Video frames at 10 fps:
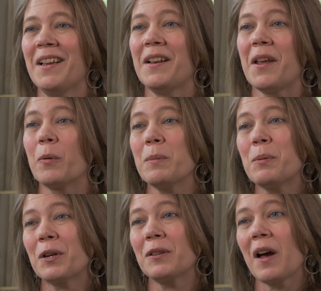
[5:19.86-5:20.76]
Now, we
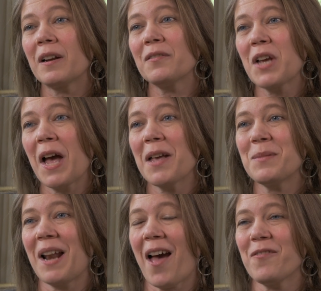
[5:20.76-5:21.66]
put a lot of time
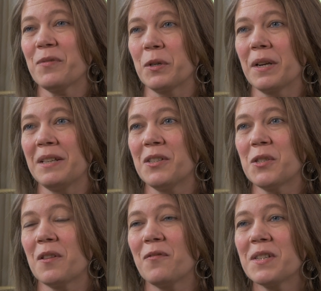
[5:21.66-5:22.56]
and effort
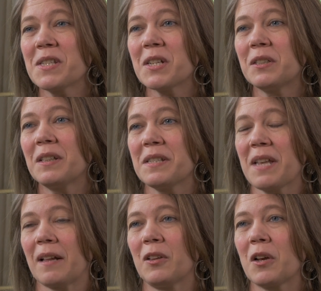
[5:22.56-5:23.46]
into the physical and
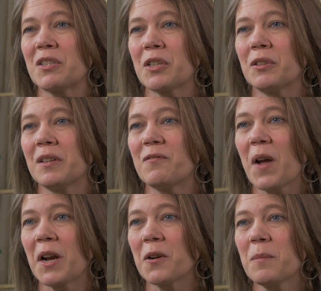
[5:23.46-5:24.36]
psychological
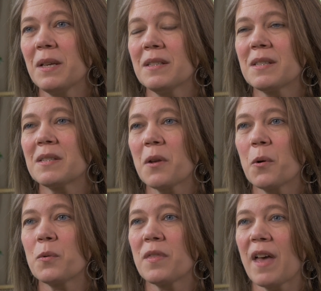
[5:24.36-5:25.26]
environment
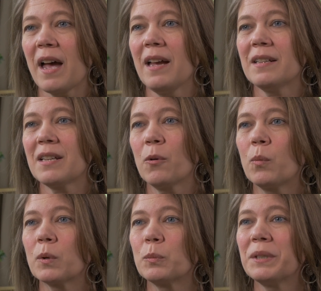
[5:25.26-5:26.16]
so that
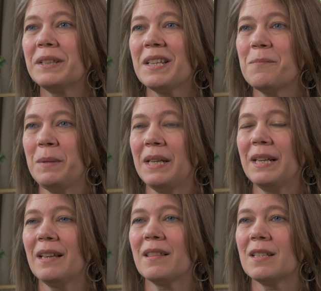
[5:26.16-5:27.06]
we're really
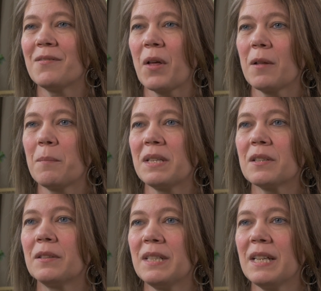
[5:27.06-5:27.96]
meeting the
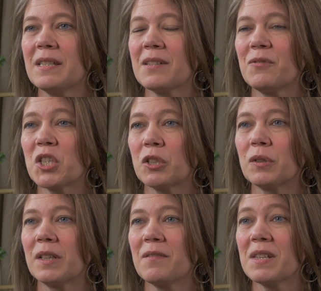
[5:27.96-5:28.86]
developmental needs of
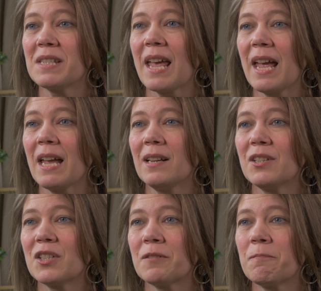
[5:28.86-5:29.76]
children of this age.